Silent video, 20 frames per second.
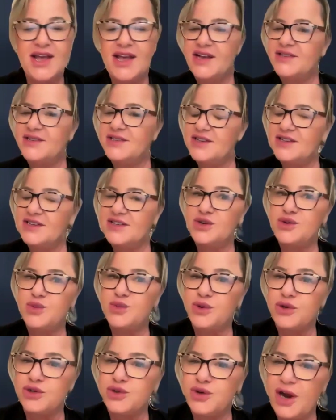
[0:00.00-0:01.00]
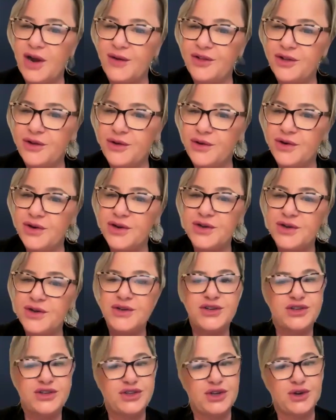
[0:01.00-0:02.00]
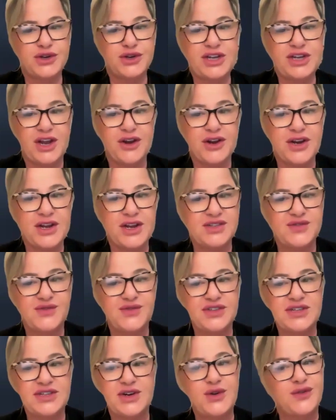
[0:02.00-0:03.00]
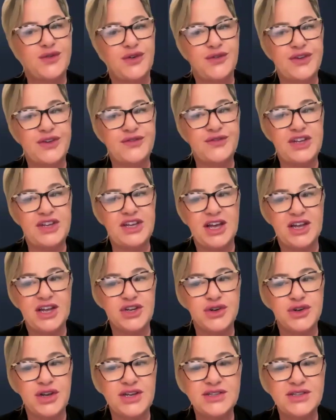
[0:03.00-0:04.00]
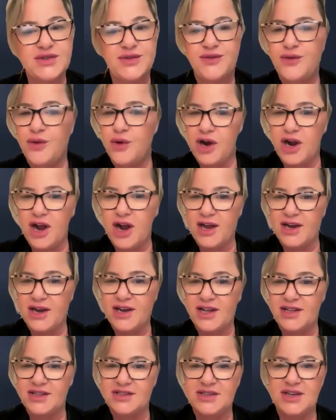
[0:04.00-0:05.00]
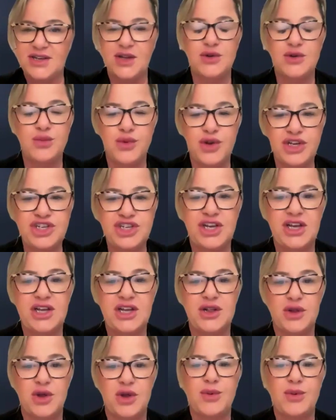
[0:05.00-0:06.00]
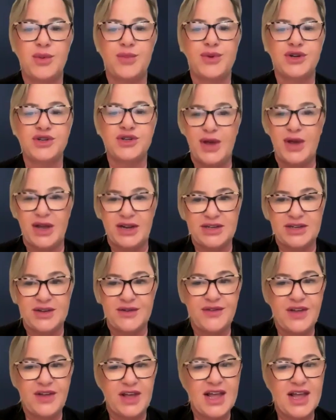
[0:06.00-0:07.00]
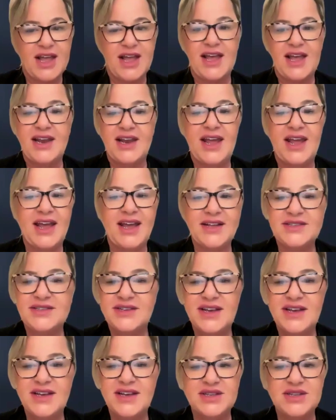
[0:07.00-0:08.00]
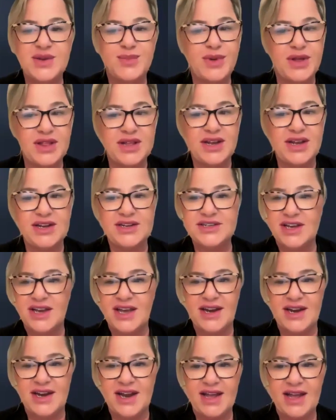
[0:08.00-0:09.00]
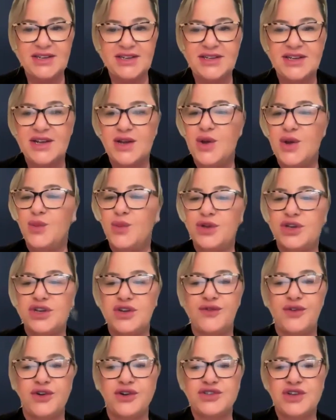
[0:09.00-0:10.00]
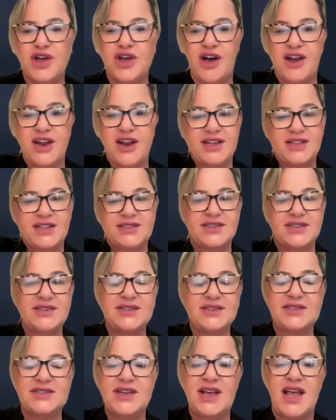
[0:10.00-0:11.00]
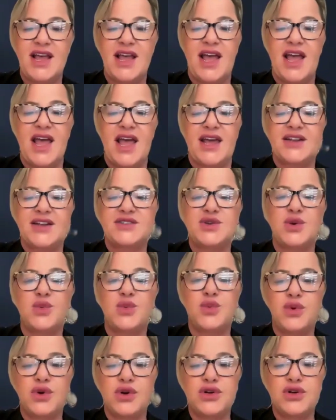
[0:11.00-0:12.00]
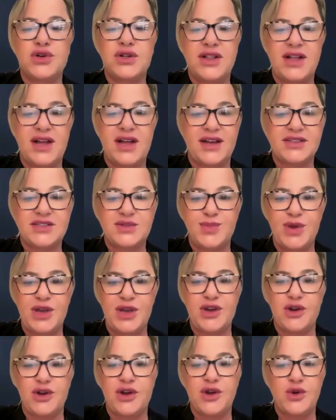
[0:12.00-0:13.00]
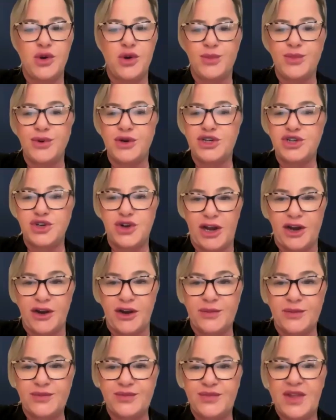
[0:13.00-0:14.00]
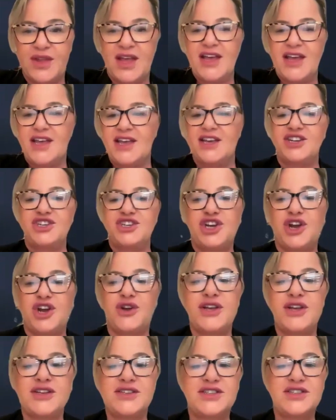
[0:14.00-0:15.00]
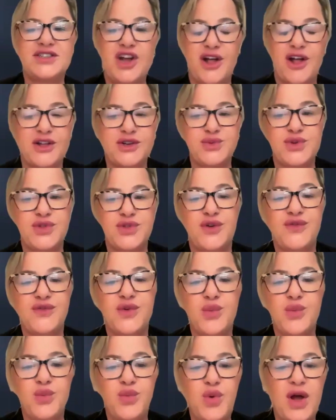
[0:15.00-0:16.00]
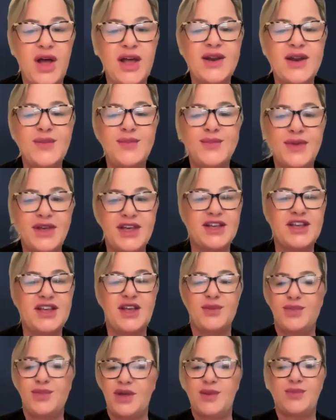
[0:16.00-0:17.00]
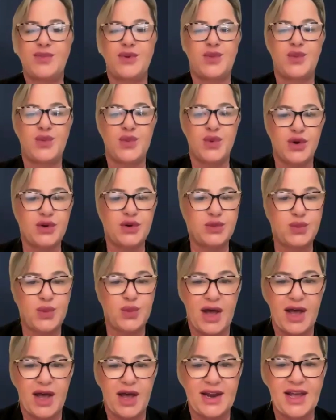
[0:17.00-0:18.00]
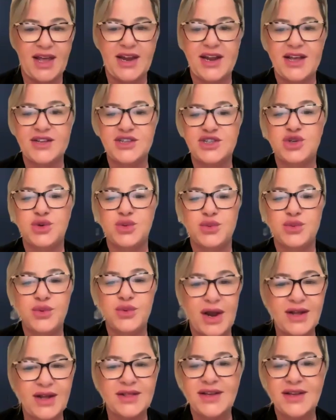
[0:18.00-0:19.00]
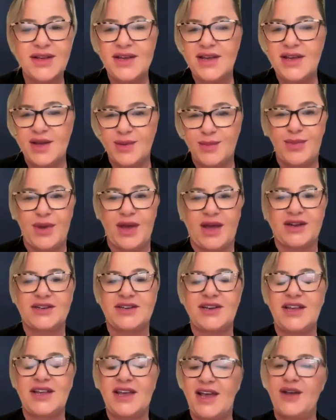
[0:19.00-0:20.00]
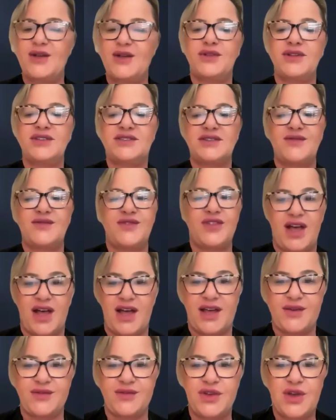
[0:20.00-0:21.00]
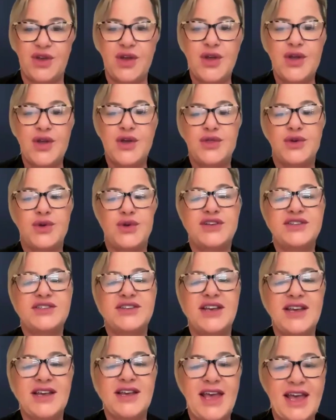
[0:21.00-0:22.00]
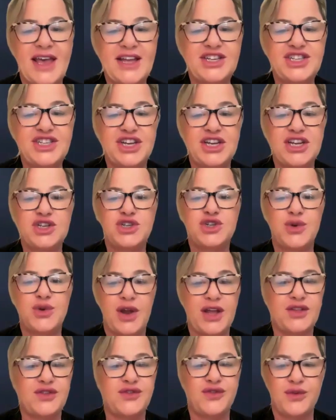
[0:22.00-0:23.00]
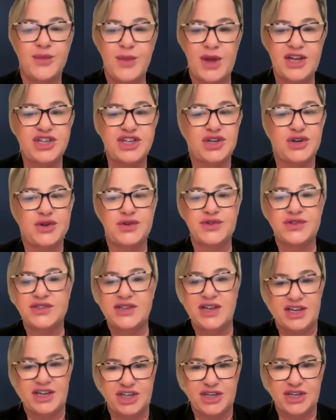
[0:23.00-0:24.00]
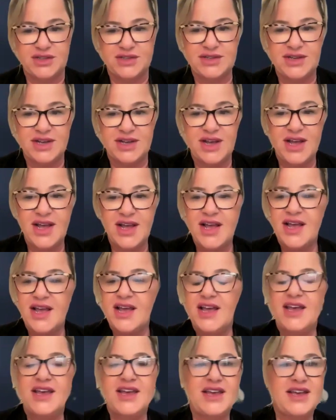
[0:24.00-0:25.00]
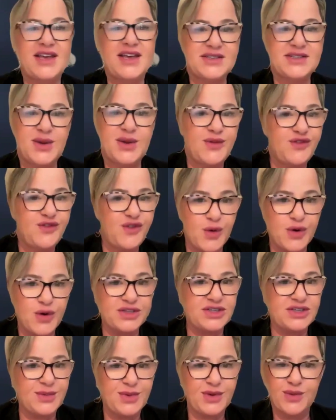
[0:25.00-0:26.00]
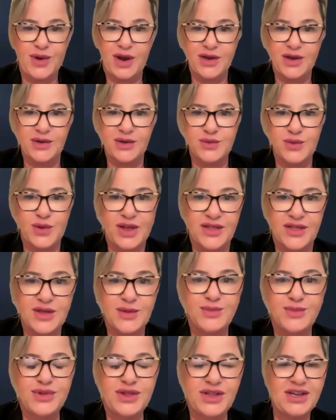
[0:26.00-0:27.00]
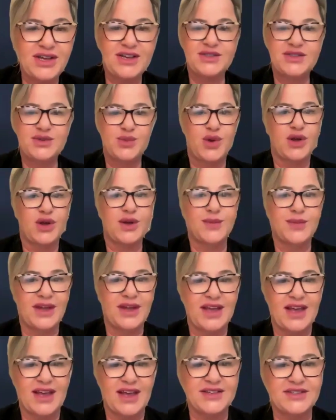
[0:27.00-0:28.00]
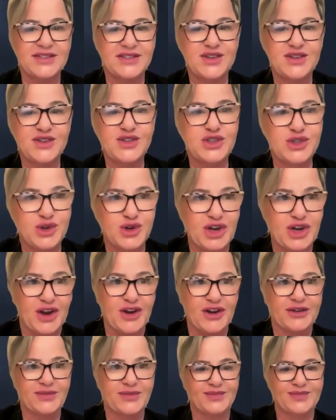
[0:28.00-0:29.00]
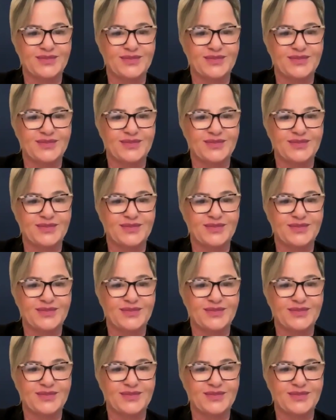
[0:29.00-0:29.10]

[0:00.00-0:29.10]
A seasoned world traveler, Sir Darren has visited over 50 countries, four continents, enriching global perspective, enhancing his ability to connect with diverse audiences, and as a world class speaker and corporate trainer. He has shared his knowledge with over 1 million people worldwide and has directly impacted countless of lives through his engaging transformational sessions. He is a force to be reckoned with. Please welcome my guest, Sir Darren.